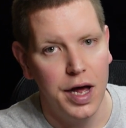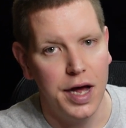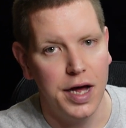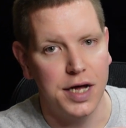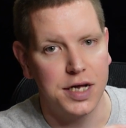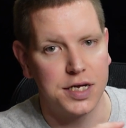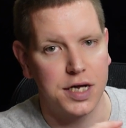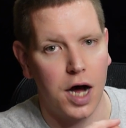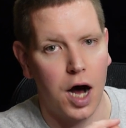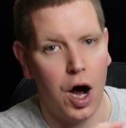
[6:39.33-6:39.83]

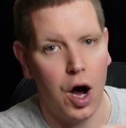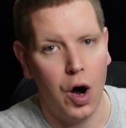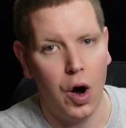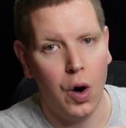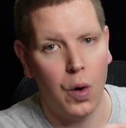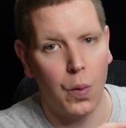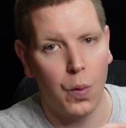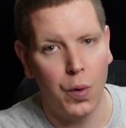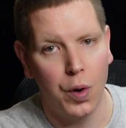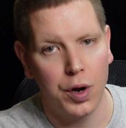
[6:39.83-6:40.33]
is
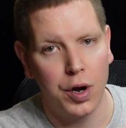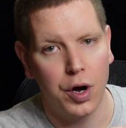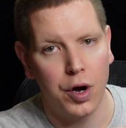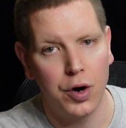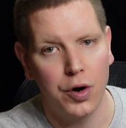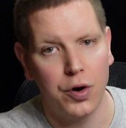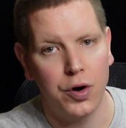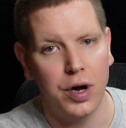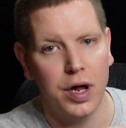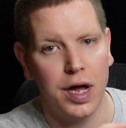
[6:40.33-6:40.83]
all
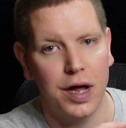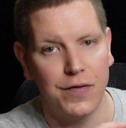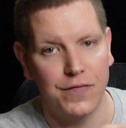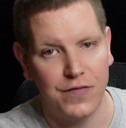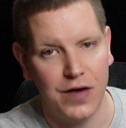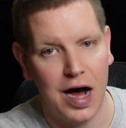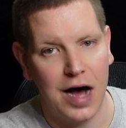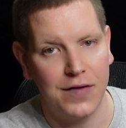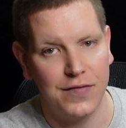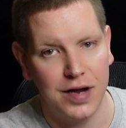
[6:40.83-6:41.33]

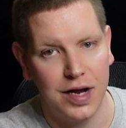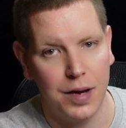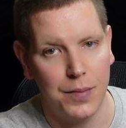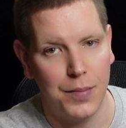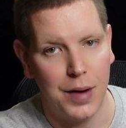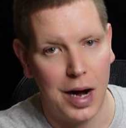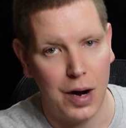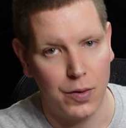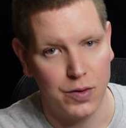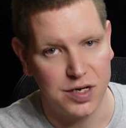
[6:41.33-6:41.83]
105 amp
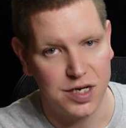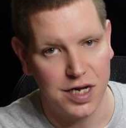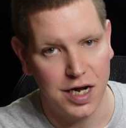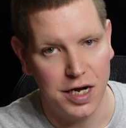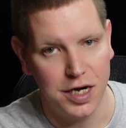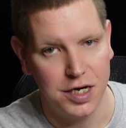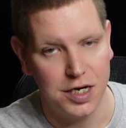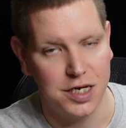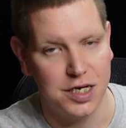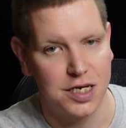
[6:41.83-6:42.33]
power
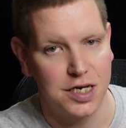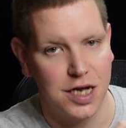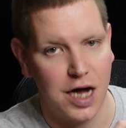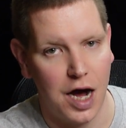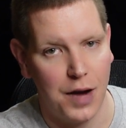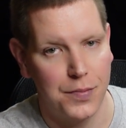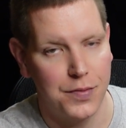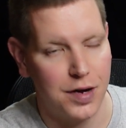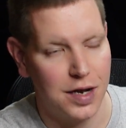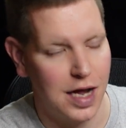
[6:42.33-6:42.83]
stages,
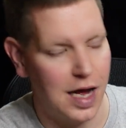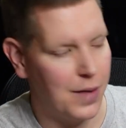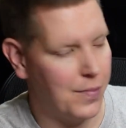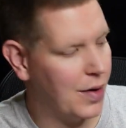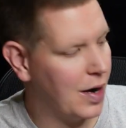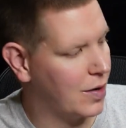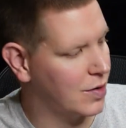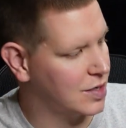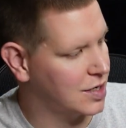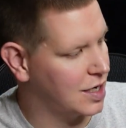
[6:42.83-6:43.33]
top of the line
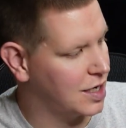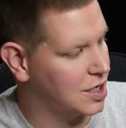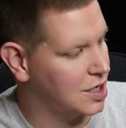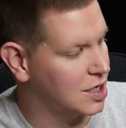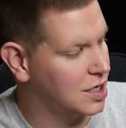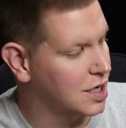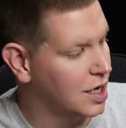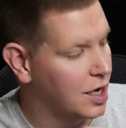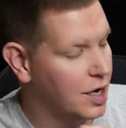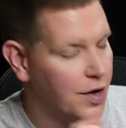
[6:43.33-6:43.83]
power
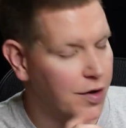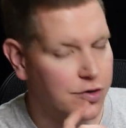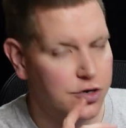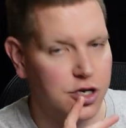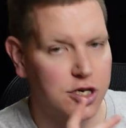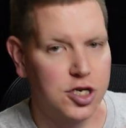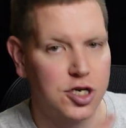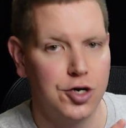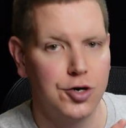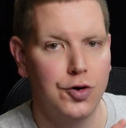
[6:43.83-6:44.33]
stages.
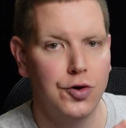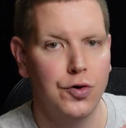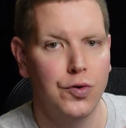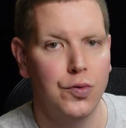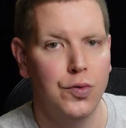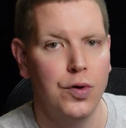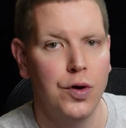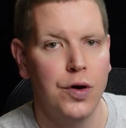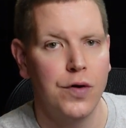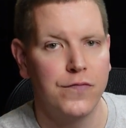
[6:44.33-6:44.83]
The
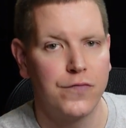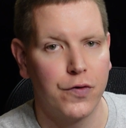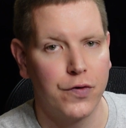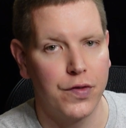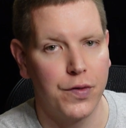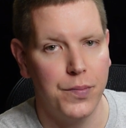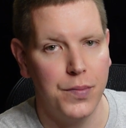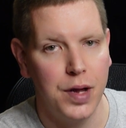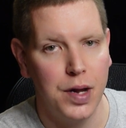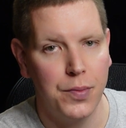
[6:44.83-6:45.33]
2 for
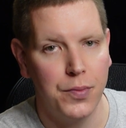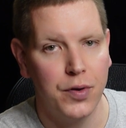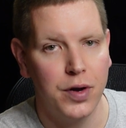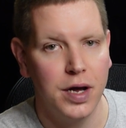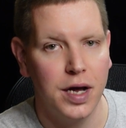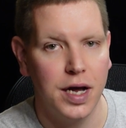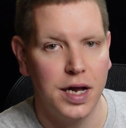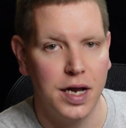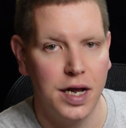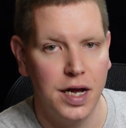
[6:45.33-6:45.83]
the
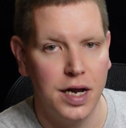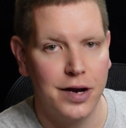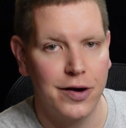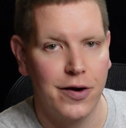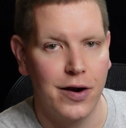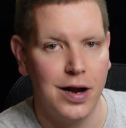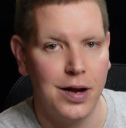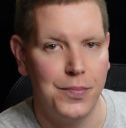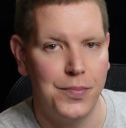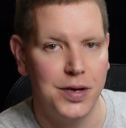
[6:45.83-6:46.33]
memory and the
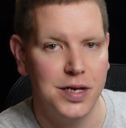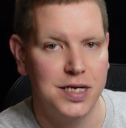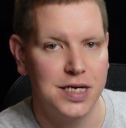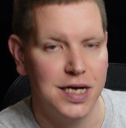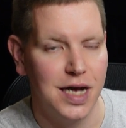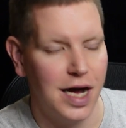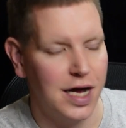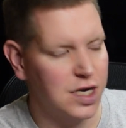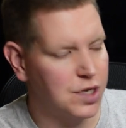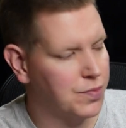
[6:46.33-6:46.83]
integrated
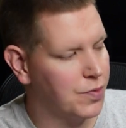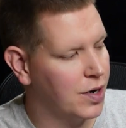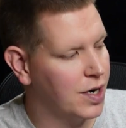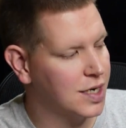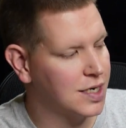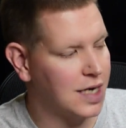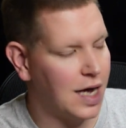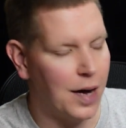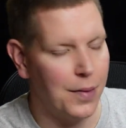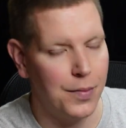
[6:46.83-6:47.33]
PCI
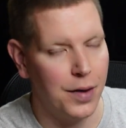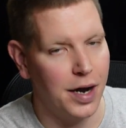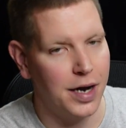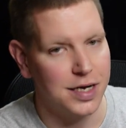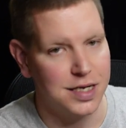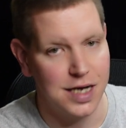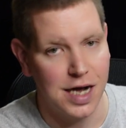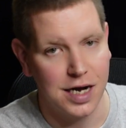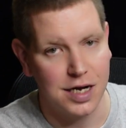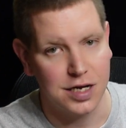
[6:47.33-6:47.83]
Express, I'm not
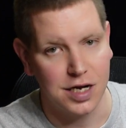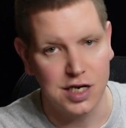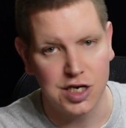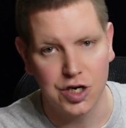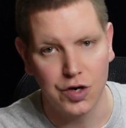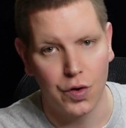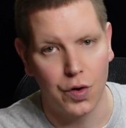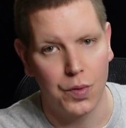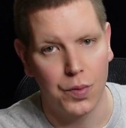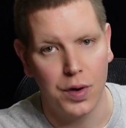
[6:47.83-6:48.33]
exactly
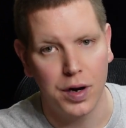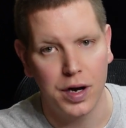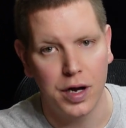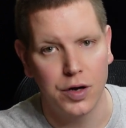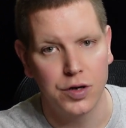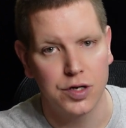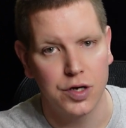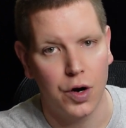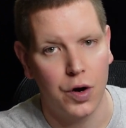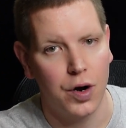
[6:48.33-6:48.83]
sure what
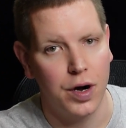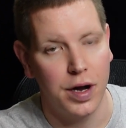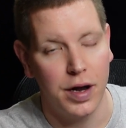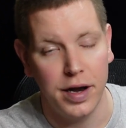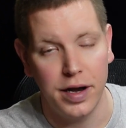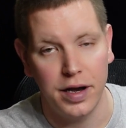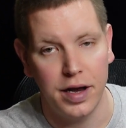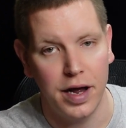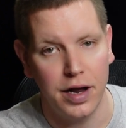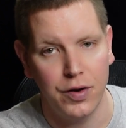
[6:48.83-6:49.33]
those are.
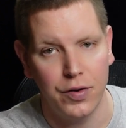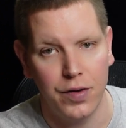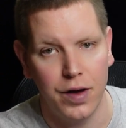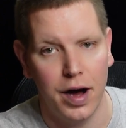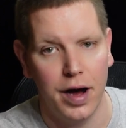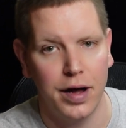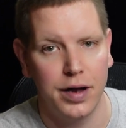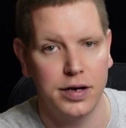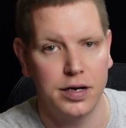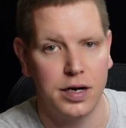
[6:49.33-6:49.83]
They do
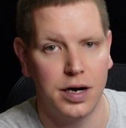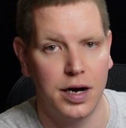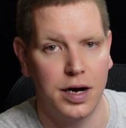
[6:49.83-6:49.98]
not